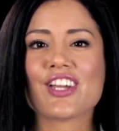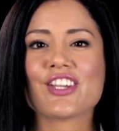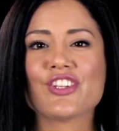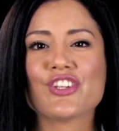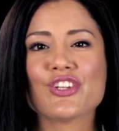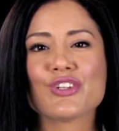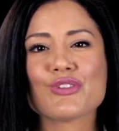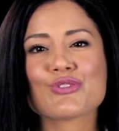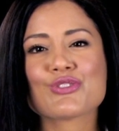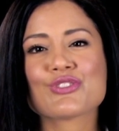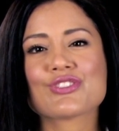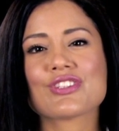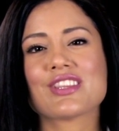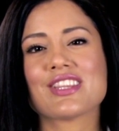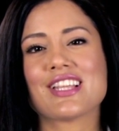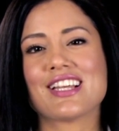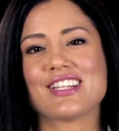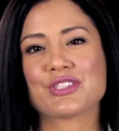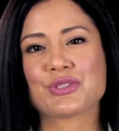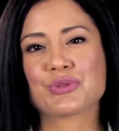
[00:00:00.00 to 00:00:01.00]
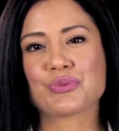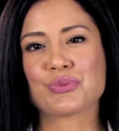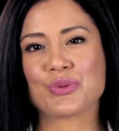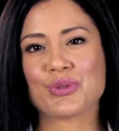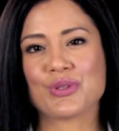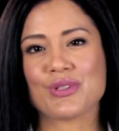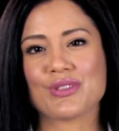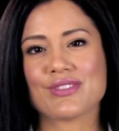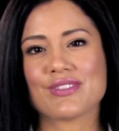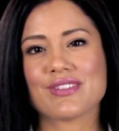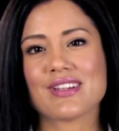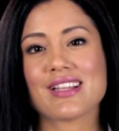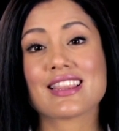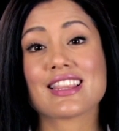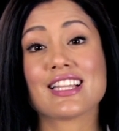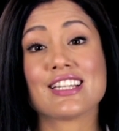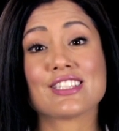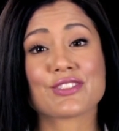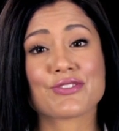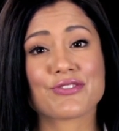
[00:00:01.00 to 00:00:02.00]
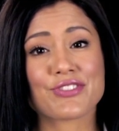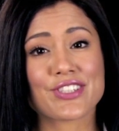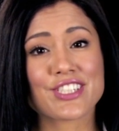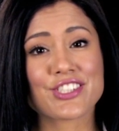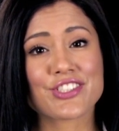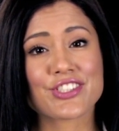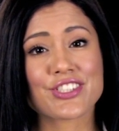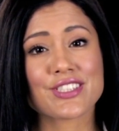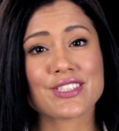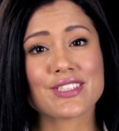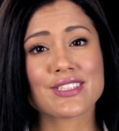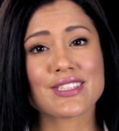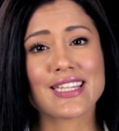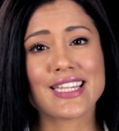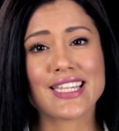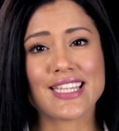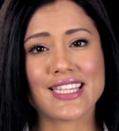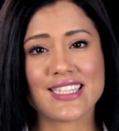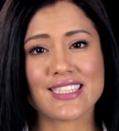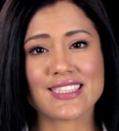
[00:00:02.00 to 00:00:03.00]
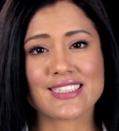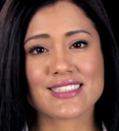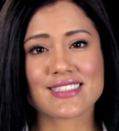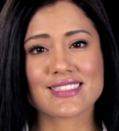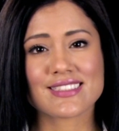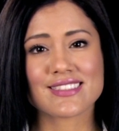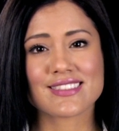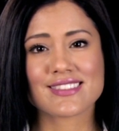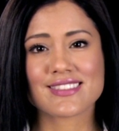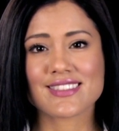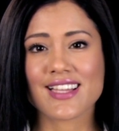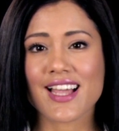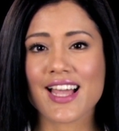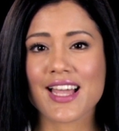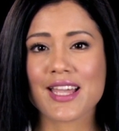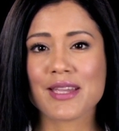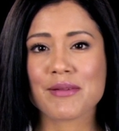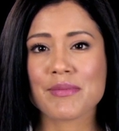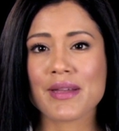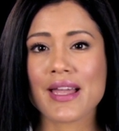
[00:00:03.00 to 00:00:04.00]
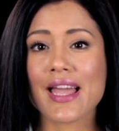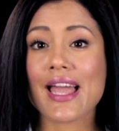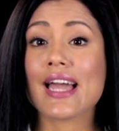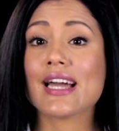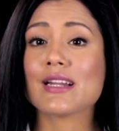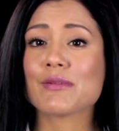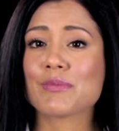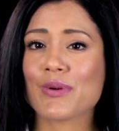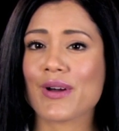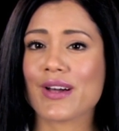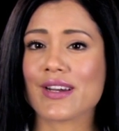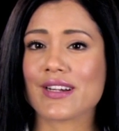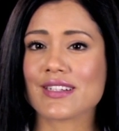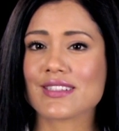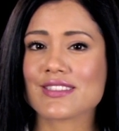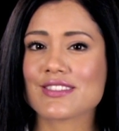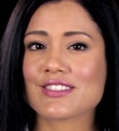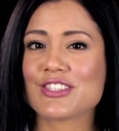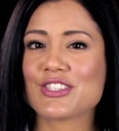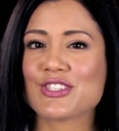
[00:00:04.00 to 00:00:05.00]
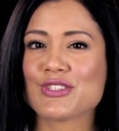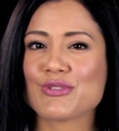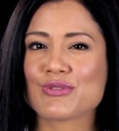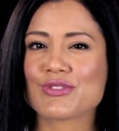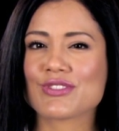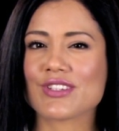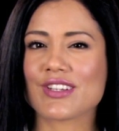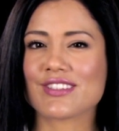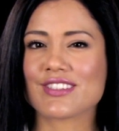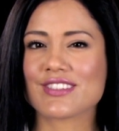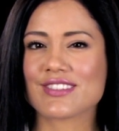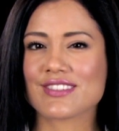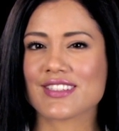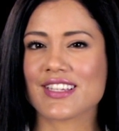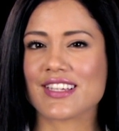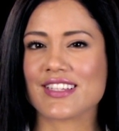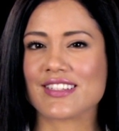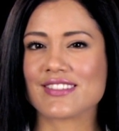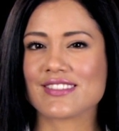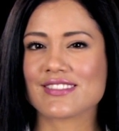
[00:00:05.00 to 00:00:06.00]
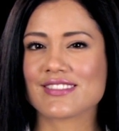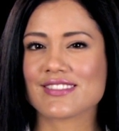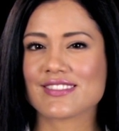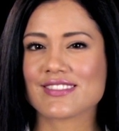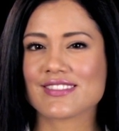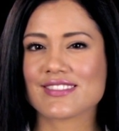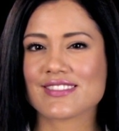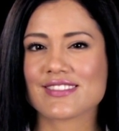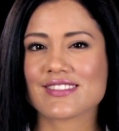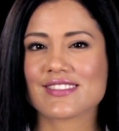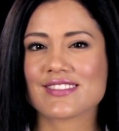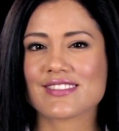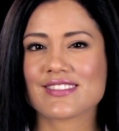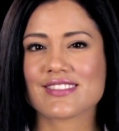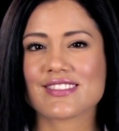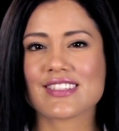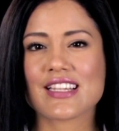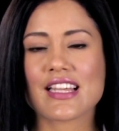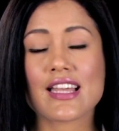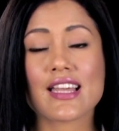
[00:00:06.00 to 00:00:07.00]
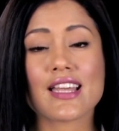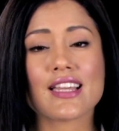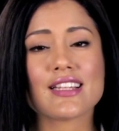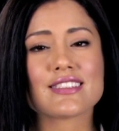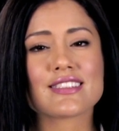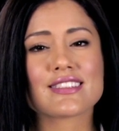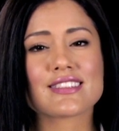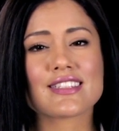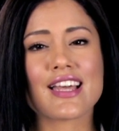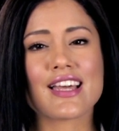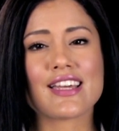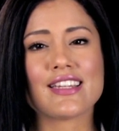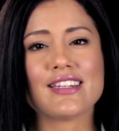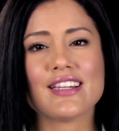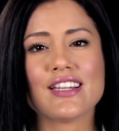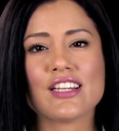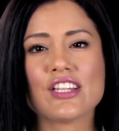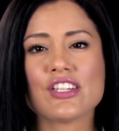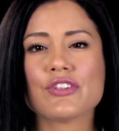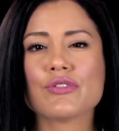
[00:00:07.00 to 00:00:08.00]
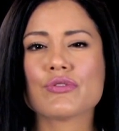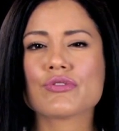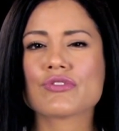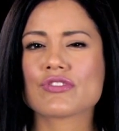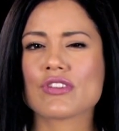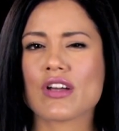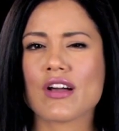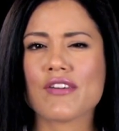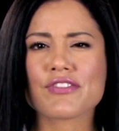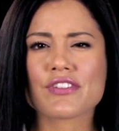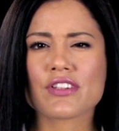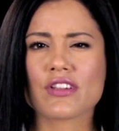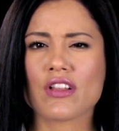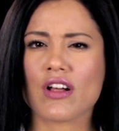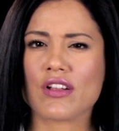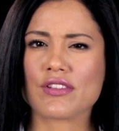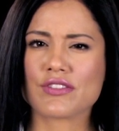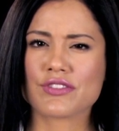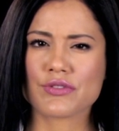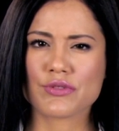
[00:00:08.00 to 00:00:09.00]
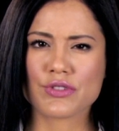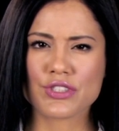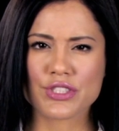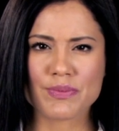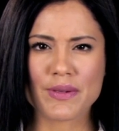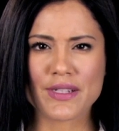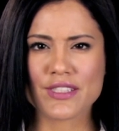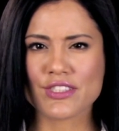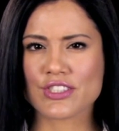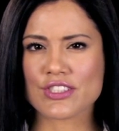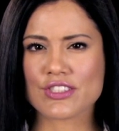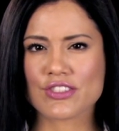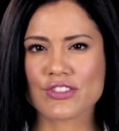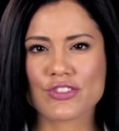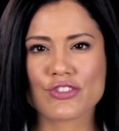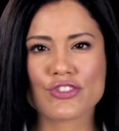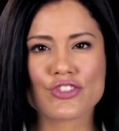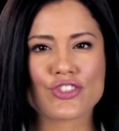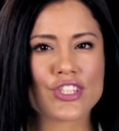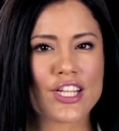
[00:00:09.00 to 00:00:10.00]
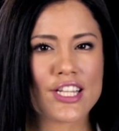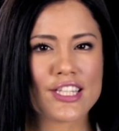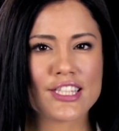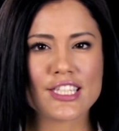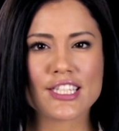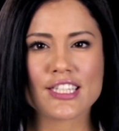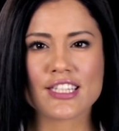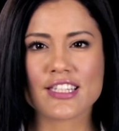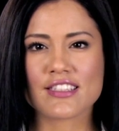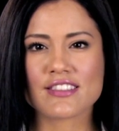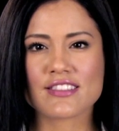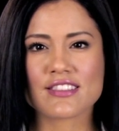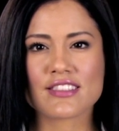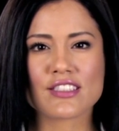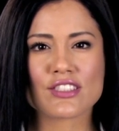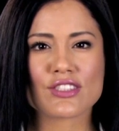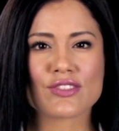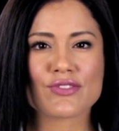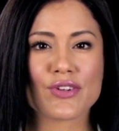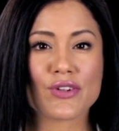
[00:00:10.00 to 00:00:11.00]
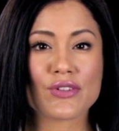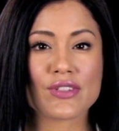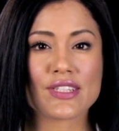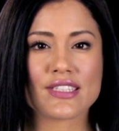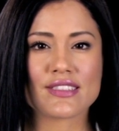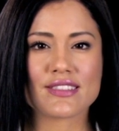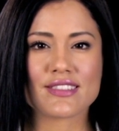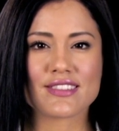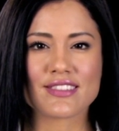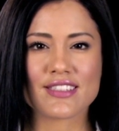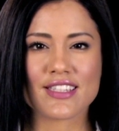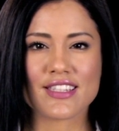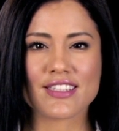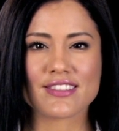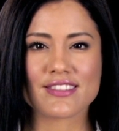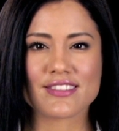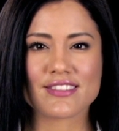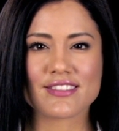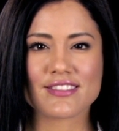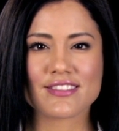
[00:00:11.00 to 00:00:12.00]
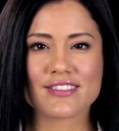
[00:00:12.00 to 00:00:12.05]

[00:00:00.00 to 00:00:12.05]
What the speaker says: Use the less rule: less friction, heat, time, and products used on the skin. Instead, use soft cloths or sponges to gently cleanse and exfoliate the skin.